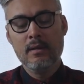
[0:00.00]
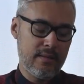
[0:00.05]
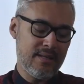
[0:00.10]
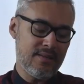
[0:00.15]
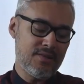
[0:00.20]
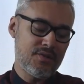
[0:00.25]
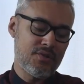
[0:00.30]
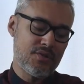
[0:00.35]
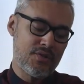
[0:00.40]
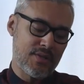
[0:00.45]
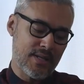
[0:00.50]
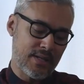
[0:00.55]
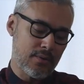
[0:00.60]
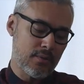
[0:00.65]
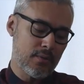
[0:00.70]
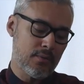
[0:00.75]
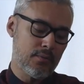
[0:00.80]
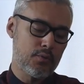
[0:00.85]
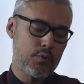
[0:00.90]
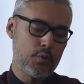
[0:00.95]
This
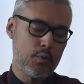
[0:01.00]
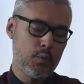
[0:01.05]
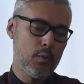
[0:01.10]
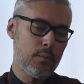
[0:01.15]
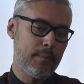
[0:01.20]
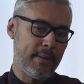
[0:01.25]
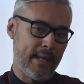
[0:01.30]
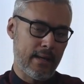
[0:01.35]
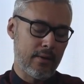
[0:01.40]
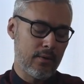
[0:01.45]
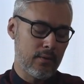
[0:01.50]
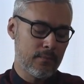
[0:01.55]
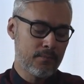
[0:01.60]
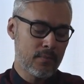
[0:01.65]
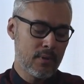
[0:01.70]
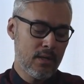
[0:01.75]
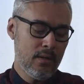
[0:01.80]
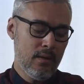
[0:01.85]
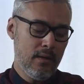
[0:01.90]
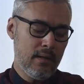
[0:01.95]
general tool panel
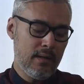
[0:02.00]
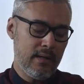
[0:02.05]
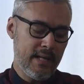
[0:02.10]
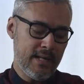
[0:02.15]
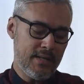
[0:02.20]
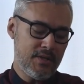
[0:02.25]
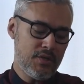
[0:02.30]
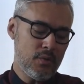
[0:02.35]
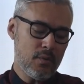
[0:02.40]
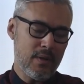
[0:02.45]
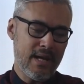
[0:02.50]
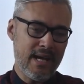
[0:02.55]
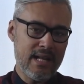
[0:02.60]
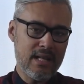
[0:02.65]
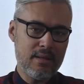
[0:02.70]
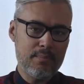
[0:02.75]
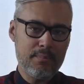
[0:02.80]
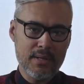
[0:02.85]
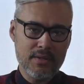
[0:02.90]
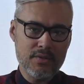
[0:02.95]
lets you
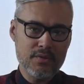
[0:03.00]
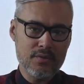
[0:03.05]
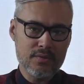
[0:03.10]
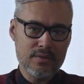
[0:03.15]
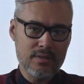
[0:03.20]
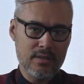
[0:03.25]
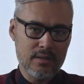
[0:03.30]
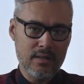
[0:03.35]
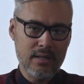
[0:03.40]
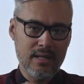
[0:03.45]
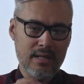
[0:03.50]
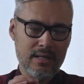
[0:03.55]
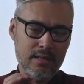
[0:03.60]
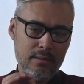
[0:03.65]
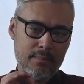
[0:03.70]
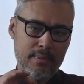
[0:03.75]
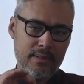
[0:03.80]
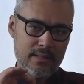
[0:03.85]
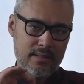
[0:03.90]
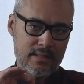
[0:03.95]
edit pictures a
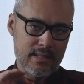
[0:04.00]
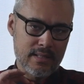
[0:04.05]
little bit